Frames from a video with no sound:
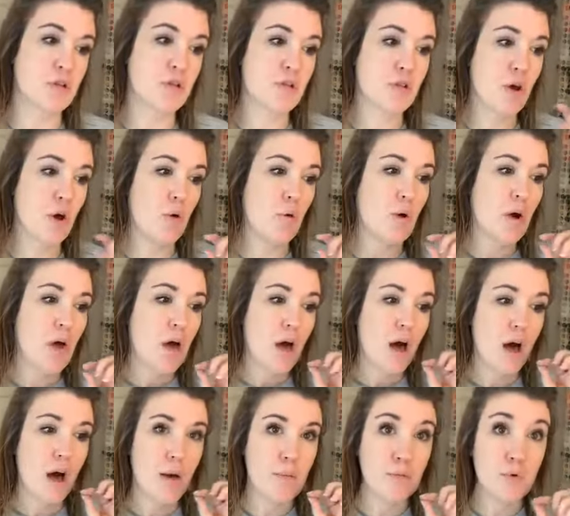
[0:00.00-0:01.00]
So
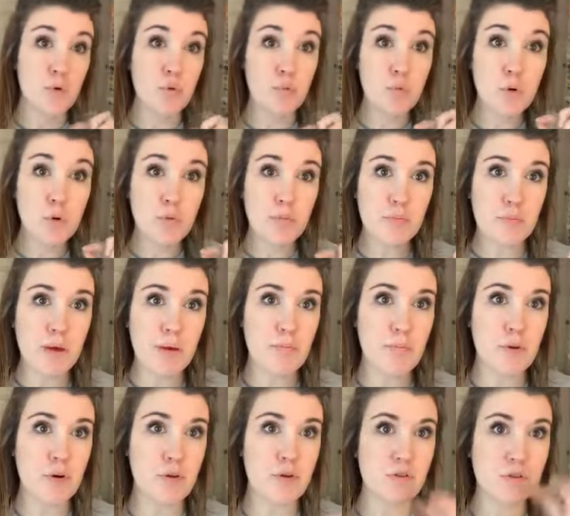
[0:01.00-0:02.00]
group
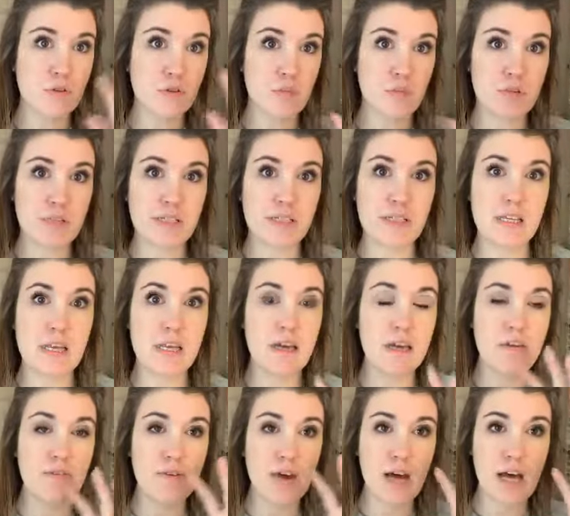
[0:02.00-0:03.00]
members
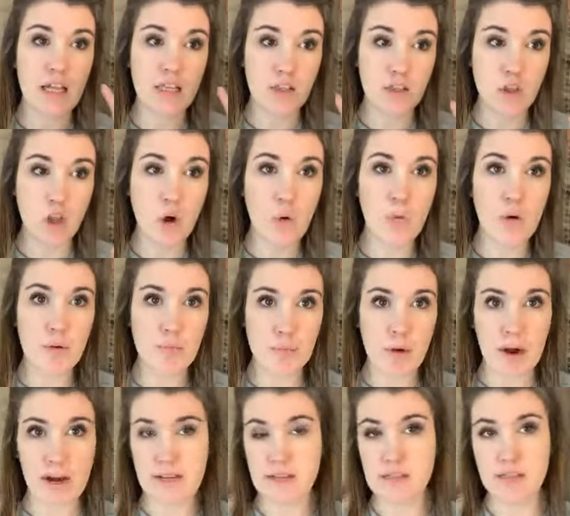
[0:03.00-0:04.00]
receive a lower
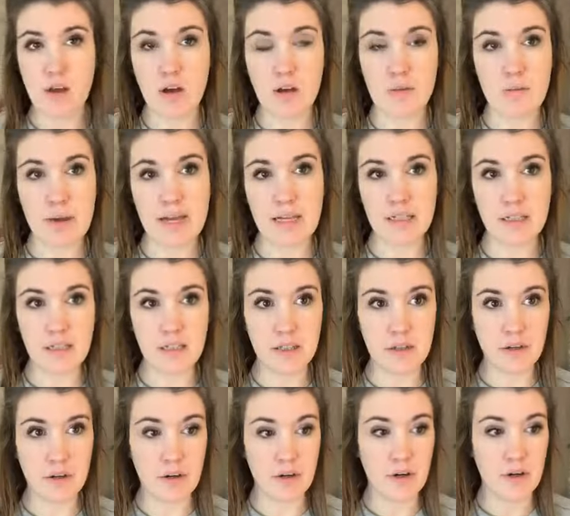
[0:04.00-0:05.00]
price on my
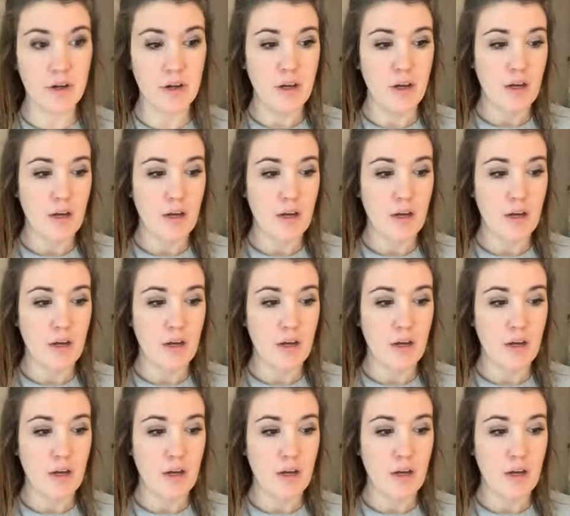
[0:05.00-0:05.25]
glitter.